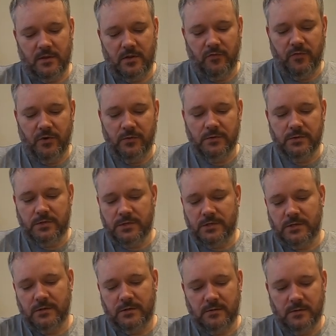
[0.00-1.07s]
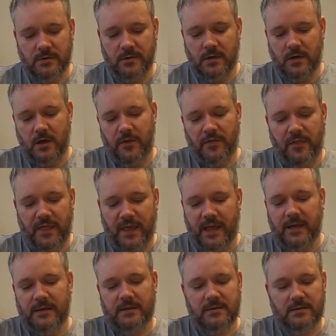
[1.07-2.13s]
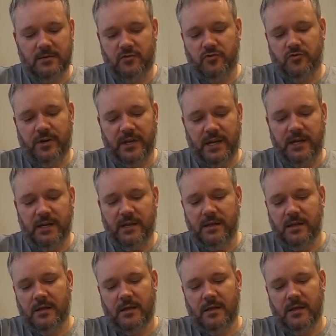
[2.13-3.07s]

the roots on that tree,